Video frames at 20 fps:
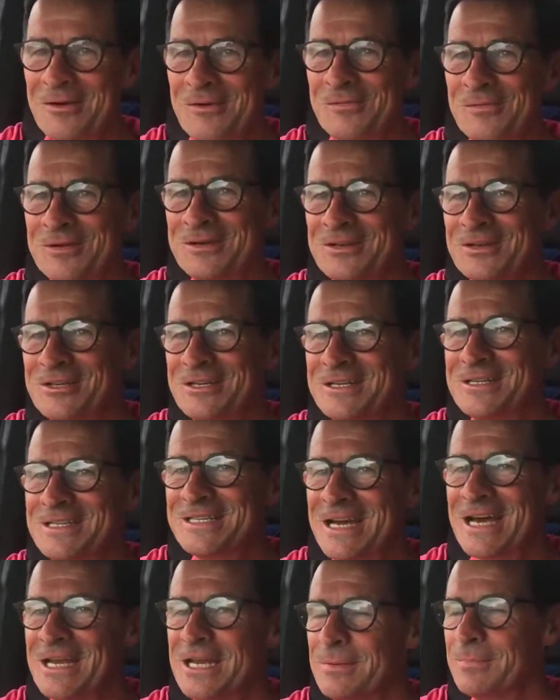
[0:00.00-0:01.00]
We've done
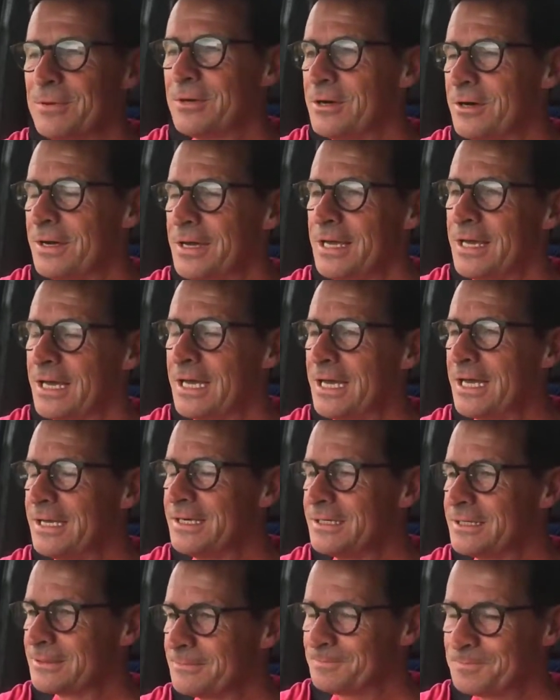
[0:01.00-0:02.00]
Danny Boy and